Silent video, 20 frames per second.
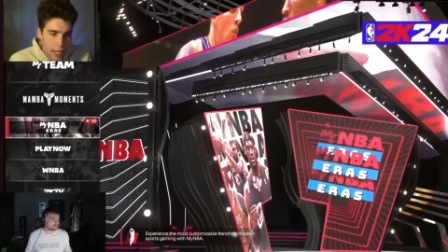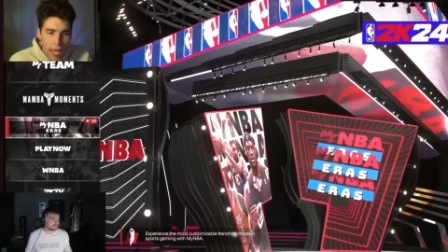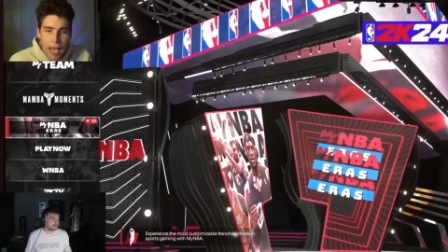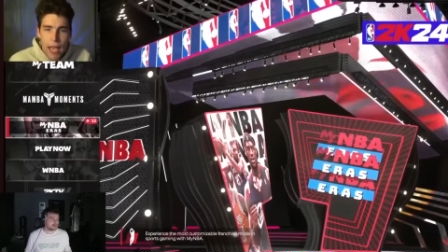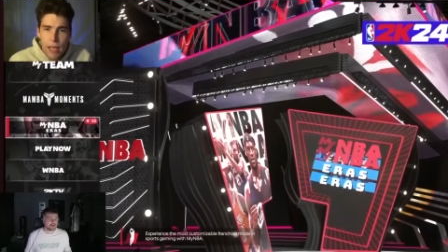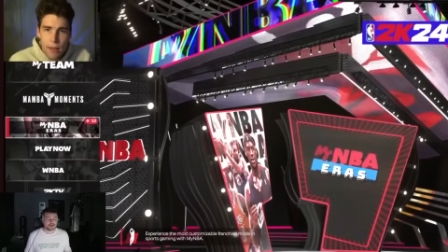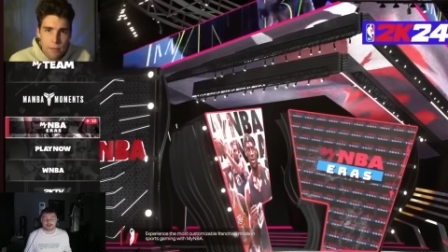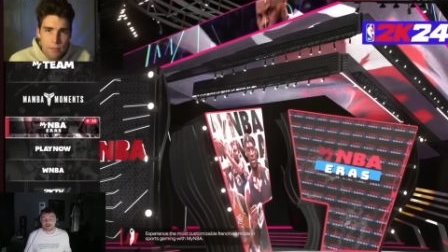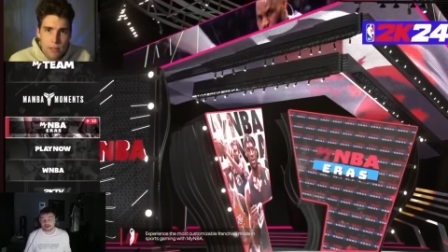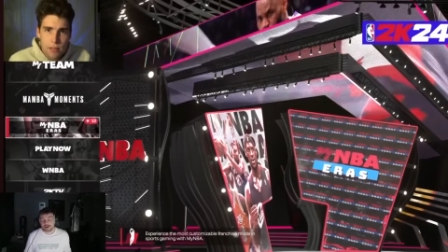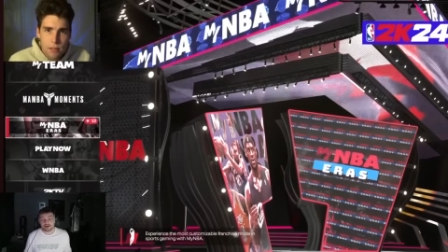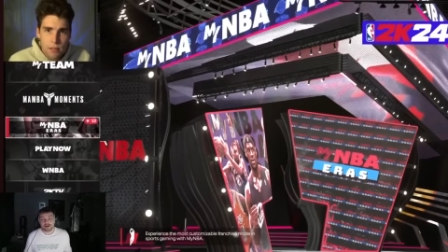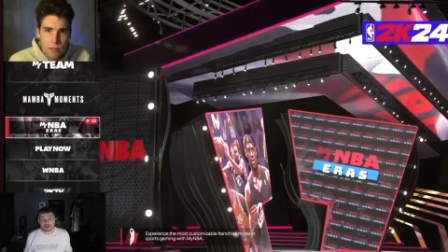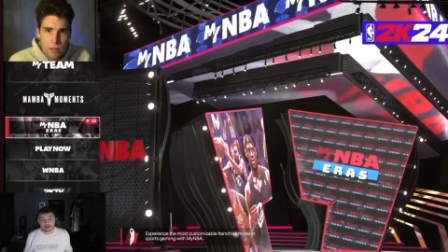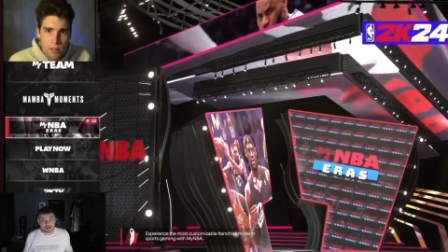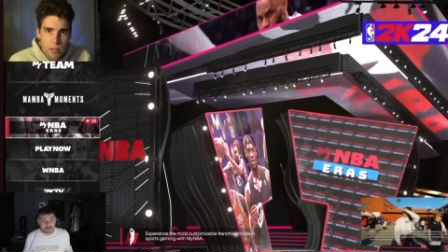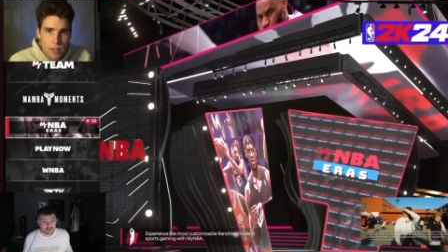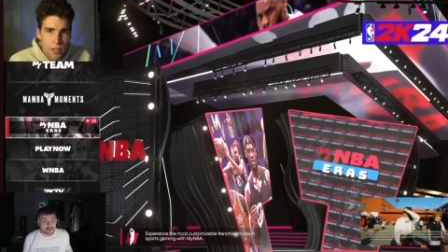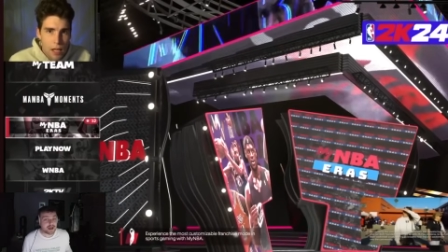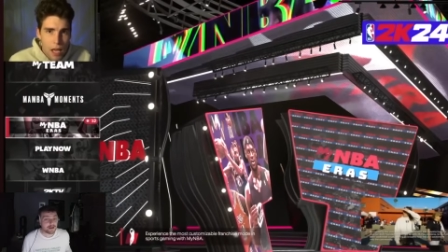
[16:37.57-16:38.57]
games.
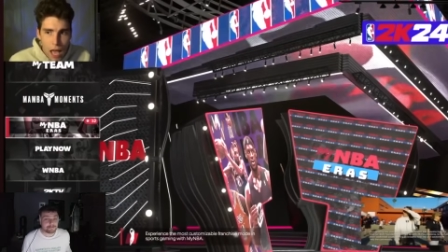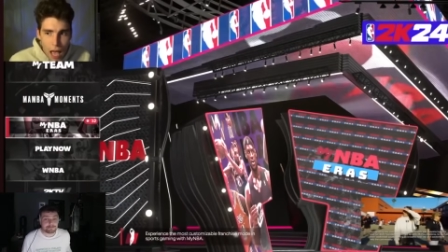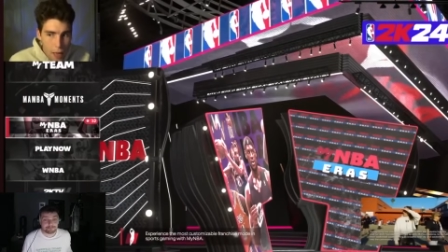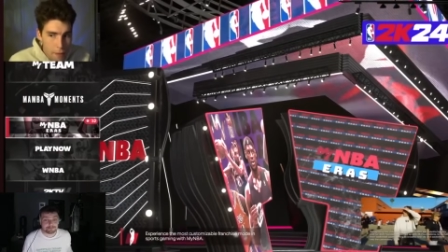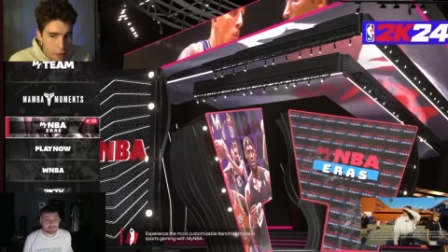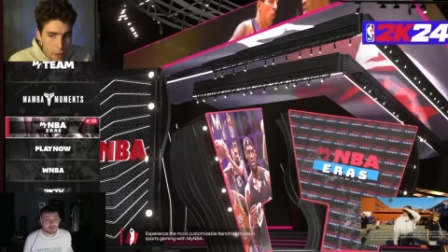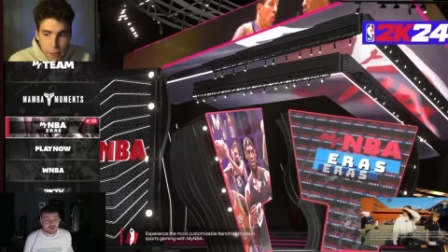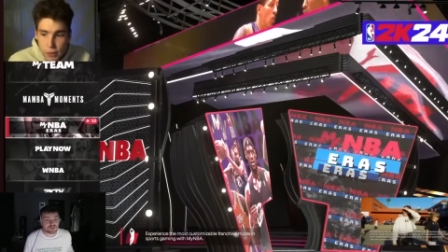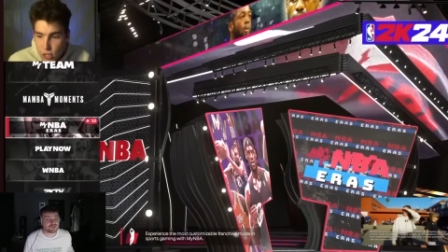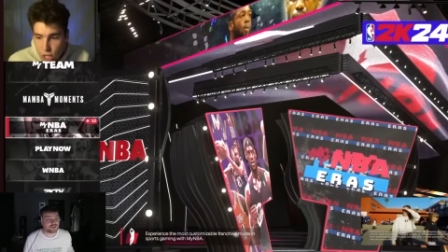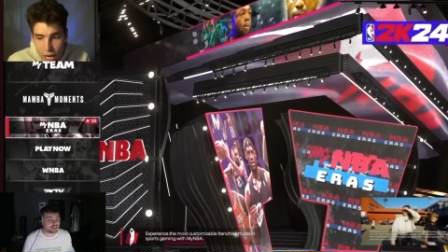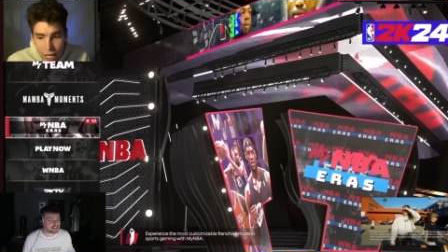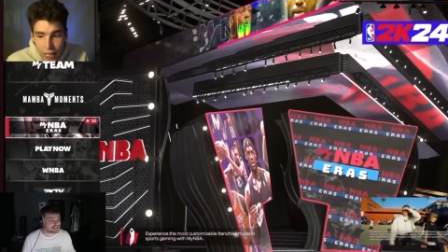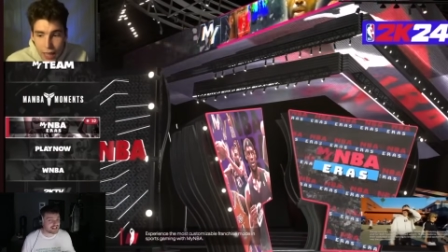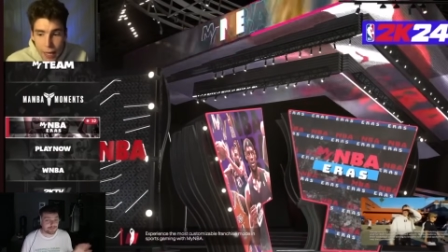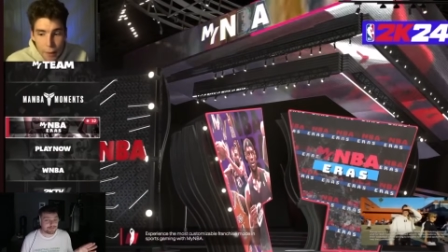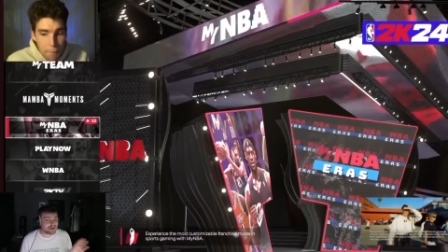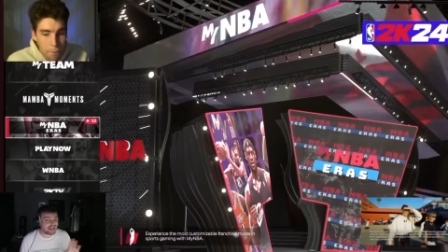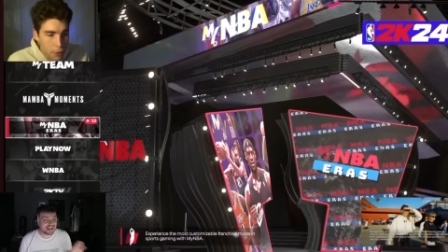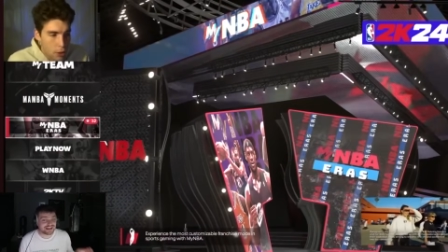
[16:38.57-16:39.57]
Yeah, most fun is not to,
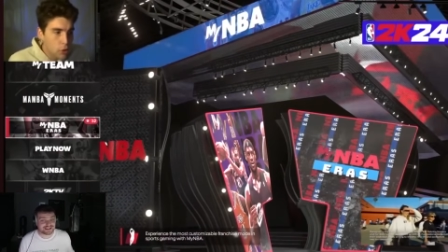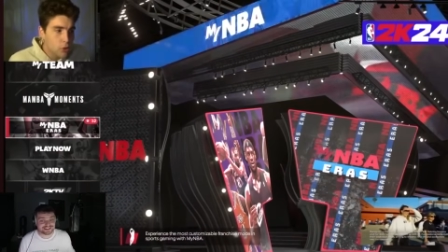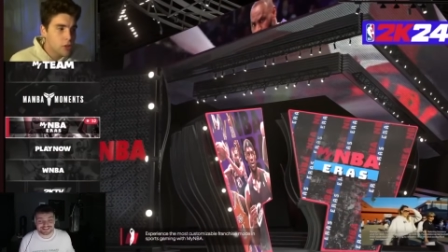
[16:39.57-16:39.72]
playing like, it.